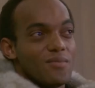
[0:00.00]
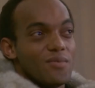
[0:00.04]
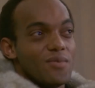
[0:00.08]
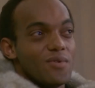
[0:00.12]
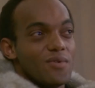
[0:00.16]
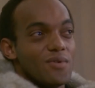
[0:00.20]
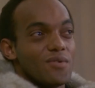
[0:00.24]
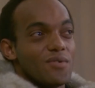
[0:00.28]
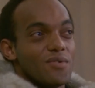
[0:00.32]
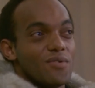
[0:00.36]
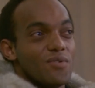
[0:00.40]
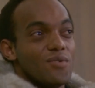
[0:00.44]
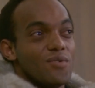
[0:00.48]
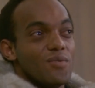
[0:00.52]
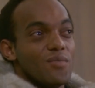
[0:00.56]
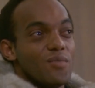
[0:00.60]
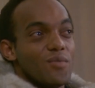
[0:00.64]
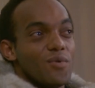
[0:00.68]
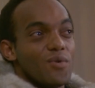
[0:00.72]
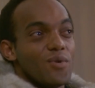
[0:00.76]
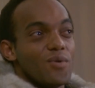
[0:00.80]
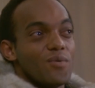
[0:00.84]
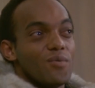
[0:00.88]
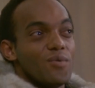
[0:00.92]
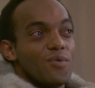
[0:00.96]
When there's
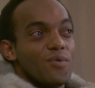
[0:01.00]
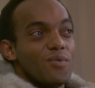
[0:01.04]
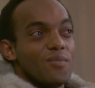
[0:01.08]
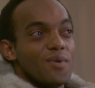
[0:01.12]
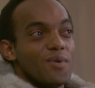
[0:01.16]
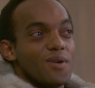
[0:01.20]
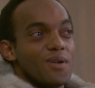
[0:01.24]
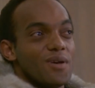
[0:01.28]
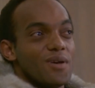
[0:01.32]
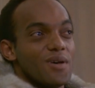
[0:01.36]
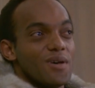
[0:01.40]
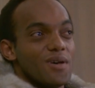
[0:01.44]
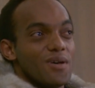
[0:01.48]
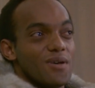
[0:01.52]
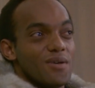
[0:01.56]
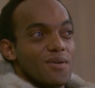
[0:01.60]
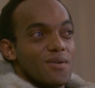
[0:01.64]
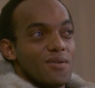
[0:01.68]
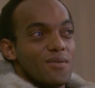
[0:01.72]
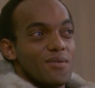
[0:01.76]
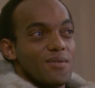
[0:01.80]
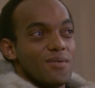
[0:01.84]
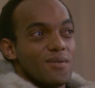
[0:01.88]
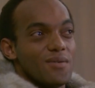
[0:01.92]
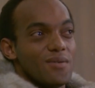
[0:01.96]
no more room in
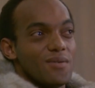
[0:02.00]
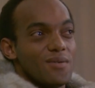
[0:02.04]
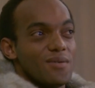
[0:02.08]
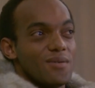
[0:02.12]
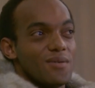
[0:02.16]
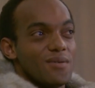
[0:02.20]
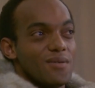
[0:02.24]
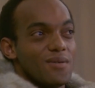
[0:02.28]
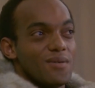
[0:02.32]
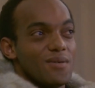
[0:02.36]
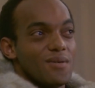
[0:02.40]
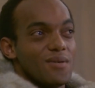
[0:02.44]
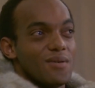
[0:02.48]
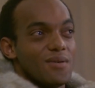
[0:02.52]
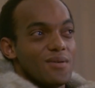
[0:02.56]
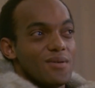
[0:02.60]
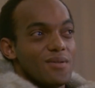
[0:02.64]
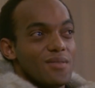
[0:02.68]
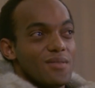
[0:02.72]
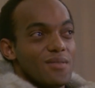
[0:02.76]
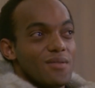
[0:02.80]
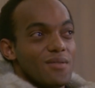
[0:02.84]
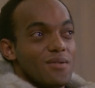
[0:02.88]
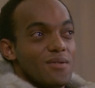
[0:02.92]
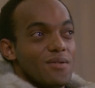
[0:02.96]
hell,
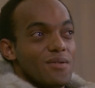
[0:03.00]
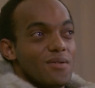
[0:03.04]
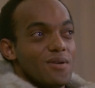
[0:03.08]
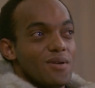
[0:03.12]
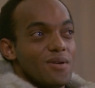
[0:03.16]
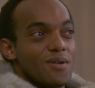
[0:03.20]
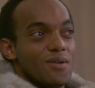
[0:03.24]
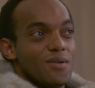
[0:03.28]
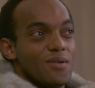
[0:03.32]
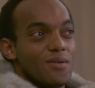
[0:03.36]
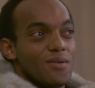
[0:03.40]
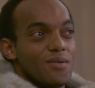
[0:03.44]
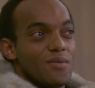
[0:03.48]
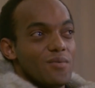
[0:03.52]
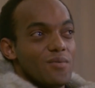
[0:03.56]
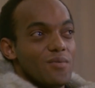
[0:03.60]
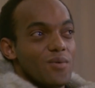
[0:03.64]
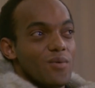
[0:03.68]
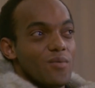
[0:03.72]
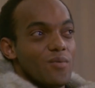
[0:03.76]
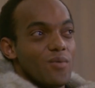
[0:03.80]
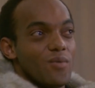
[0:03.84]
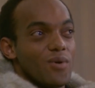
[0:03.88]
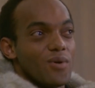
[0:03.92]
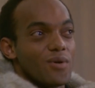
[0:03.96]
the dead
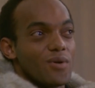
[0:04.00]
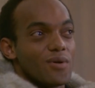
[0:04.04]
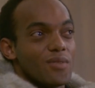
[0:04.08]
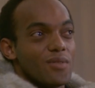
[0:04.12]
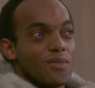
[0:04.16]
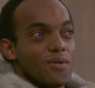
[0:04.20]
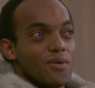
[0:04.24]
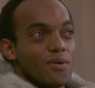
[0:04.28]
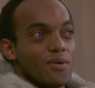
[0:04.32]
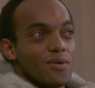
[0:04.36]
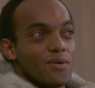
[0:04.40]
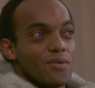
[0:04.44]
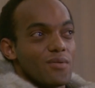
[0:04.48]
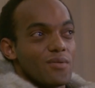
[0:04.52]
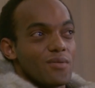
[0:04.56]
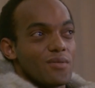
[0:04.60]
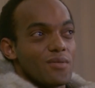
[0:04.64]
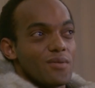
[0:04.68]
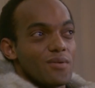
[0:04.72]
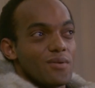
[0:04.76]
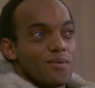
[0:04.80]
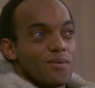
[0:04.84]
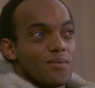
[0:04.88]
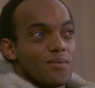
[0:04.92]
will walk the earth.